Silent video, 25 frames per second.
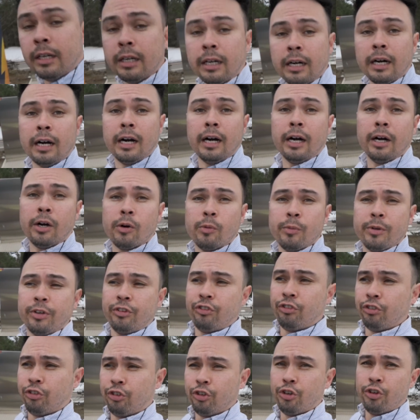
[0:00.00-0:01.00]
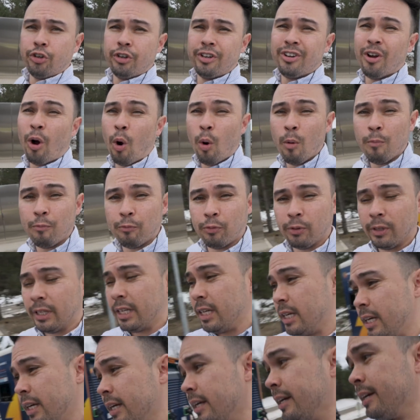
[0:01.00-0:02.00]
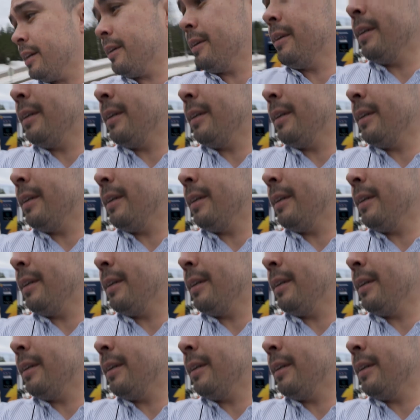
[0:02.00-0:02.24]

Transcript: 200,000 kilometers is still gonna be much